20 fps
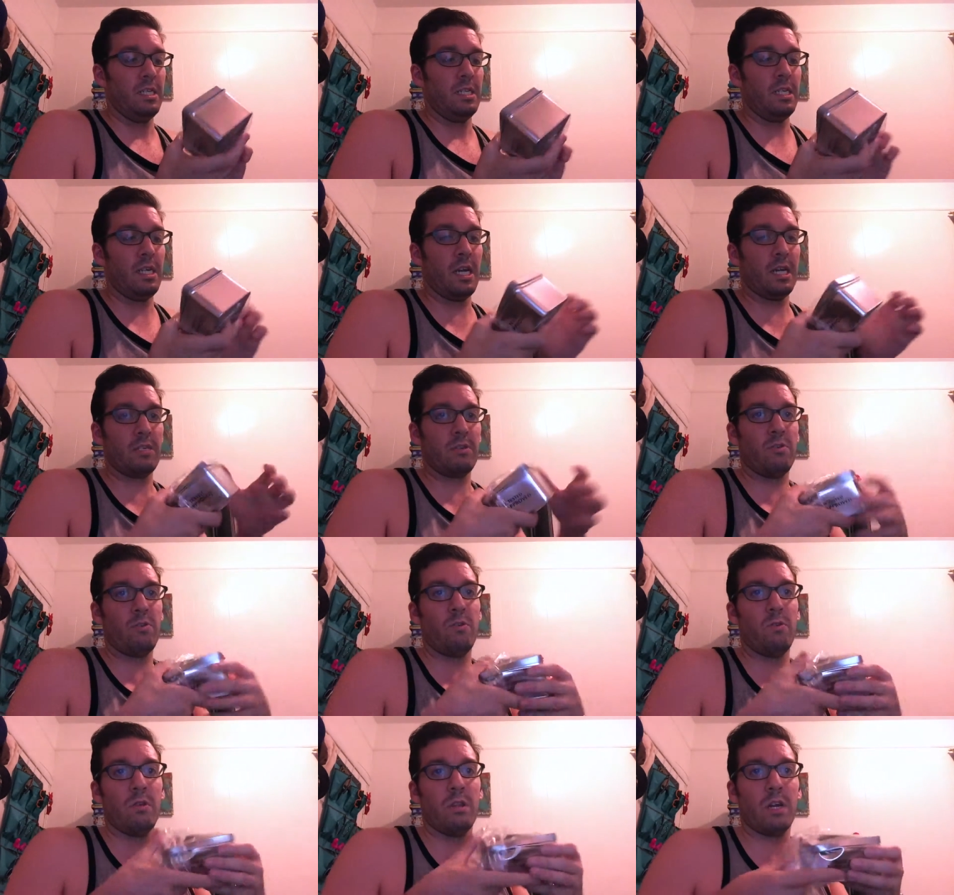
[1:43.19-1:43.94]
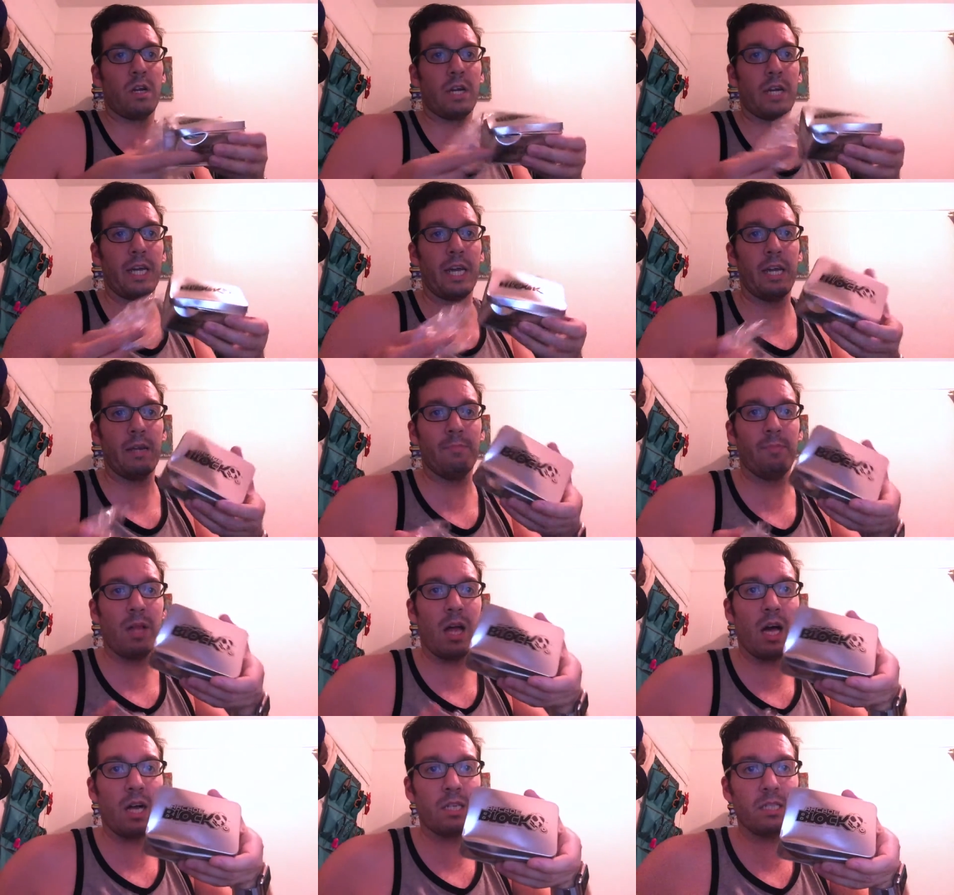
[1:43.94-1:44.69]
Not cool, Arcade
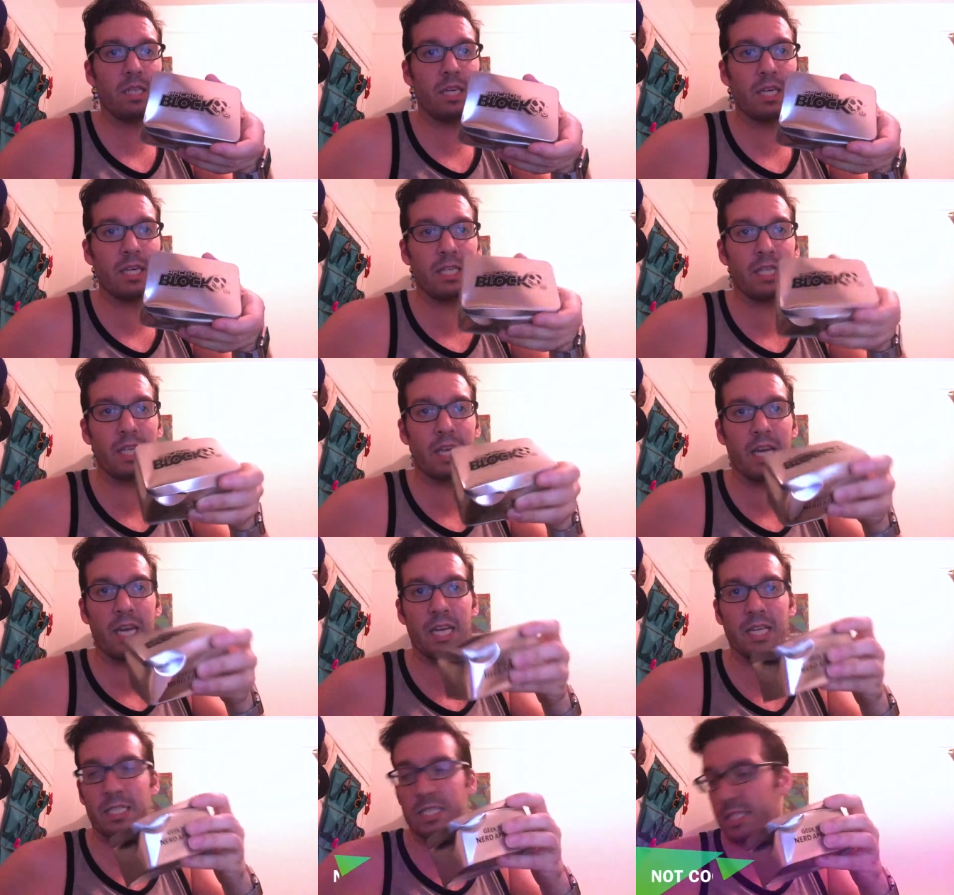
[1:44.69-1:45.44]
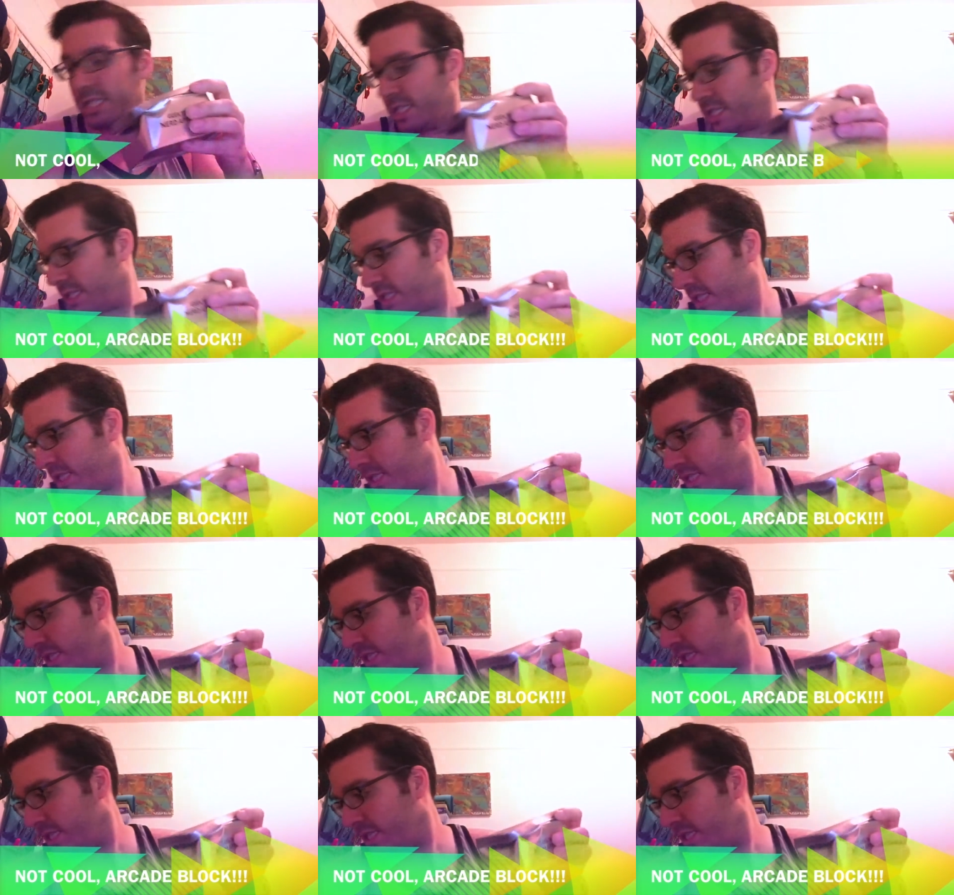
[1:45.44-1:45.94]
Block. Look at this.